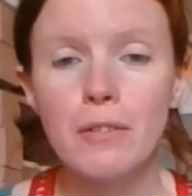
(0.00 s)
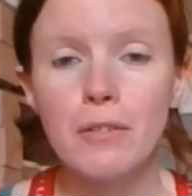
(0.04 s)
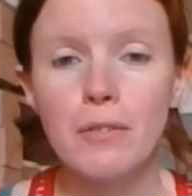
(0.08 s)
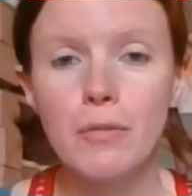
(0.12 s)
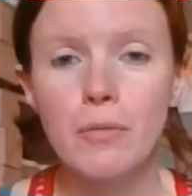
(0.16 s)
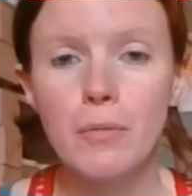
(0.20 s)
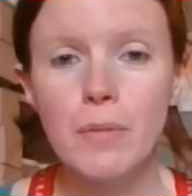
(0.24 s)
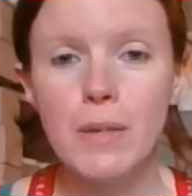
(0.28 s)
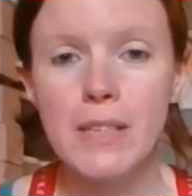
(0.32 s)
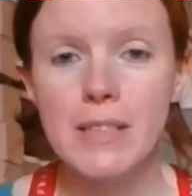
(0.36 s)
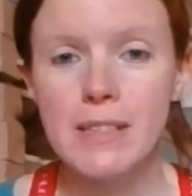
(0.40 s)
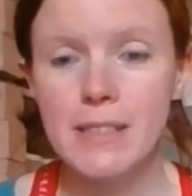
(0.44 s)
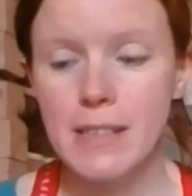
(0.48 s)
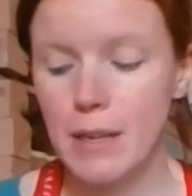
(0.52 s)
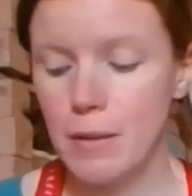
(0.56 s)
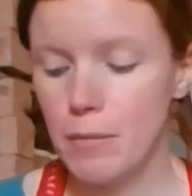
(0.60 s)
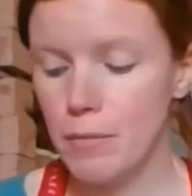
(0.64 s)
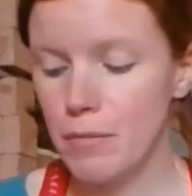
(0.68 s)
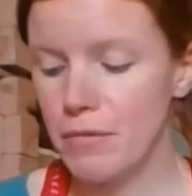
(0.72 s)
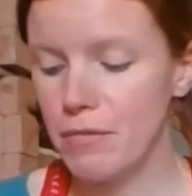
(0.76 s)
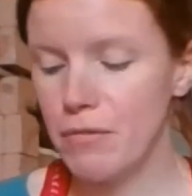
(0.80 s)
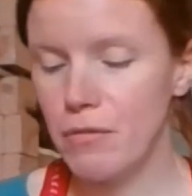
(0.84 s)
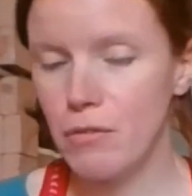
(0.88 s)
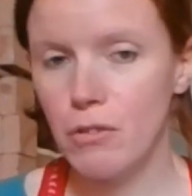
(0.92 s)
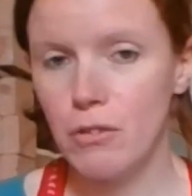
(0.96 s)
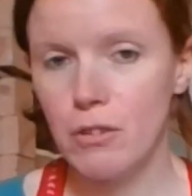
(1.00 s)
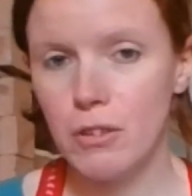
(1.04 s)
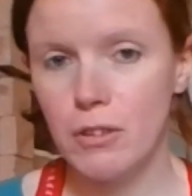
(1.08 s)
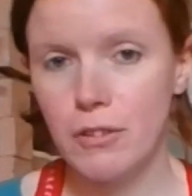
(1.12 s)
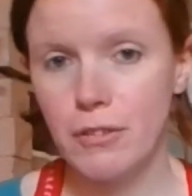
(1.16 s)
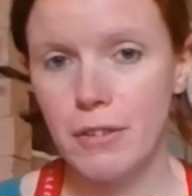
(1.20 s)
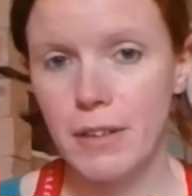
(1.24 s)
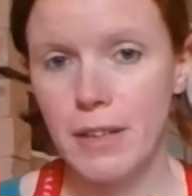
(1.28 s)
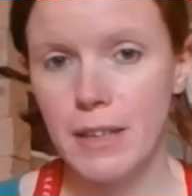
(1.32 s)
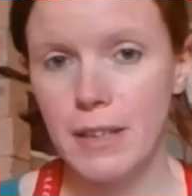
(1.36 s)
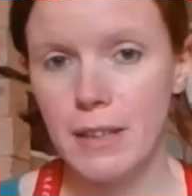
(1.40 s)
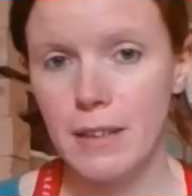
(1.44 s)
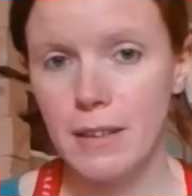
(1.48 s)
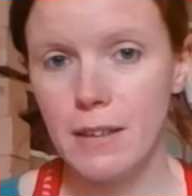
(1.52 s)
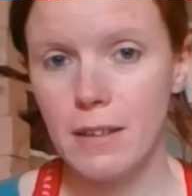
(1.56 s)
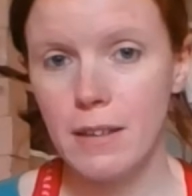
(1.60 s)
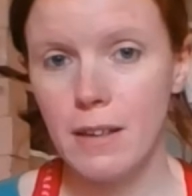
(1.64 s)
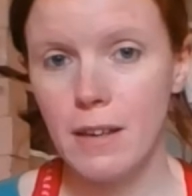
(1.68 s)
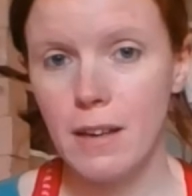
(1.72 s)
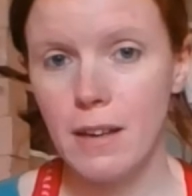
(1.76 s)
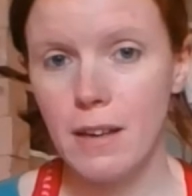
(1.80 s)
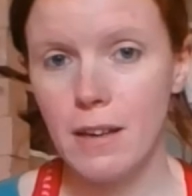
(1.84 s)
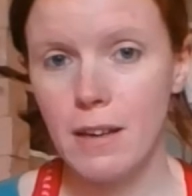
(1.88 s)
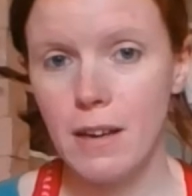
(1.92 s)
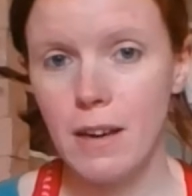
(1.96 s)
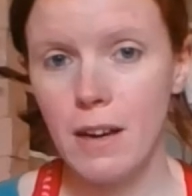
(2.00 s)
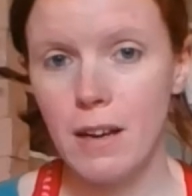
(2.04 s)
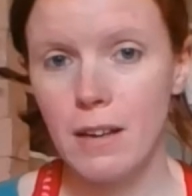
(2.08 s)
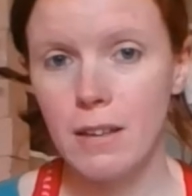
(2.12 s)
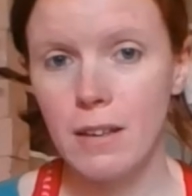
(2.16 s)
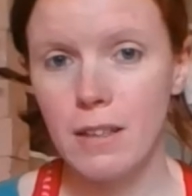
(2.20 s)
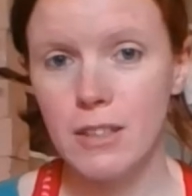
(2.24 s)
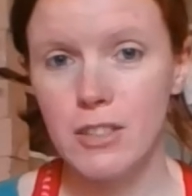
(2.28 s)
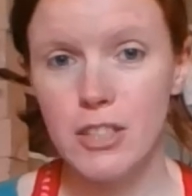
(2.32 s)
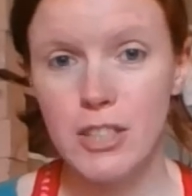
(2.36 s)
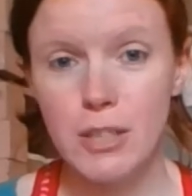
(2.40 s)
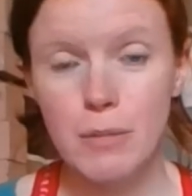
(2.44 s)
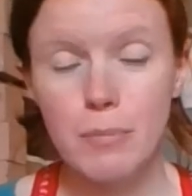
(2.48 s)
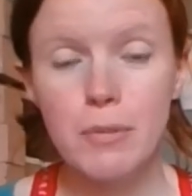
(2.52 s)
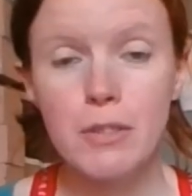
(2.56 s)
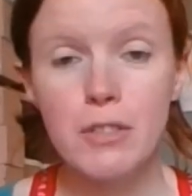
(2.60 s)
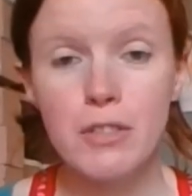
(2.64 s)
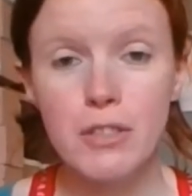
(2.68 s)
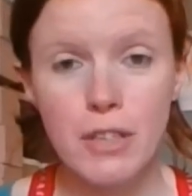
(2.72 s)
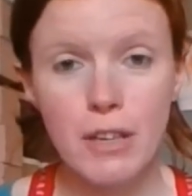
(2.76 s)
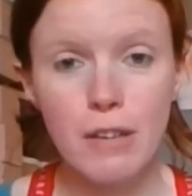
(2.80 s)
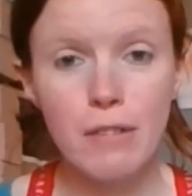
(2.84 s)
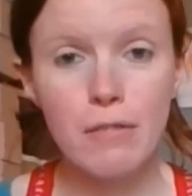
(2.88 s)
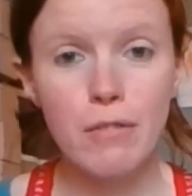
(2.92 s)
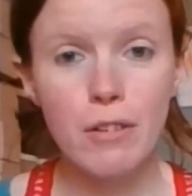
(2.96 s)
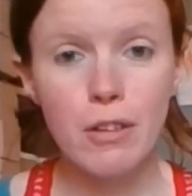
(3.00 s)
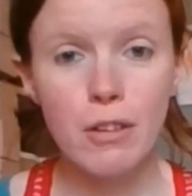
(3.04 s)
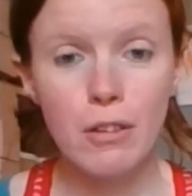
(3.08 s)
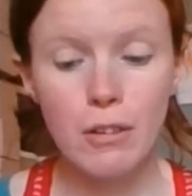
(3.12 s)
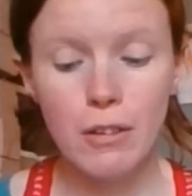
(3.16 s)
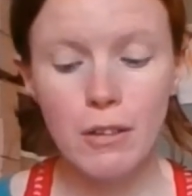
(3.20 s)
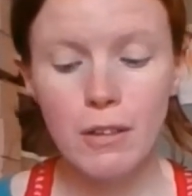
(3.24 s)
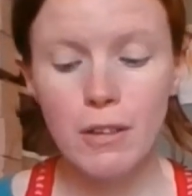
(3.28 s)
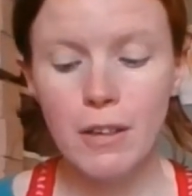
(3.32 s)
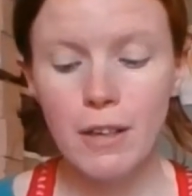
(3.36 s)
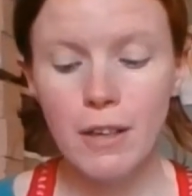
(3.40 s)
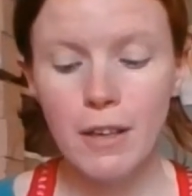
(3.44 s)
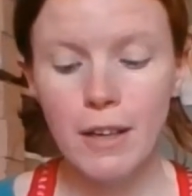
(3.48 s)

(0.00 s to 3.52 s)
wee tip for creating a cheap and cheerful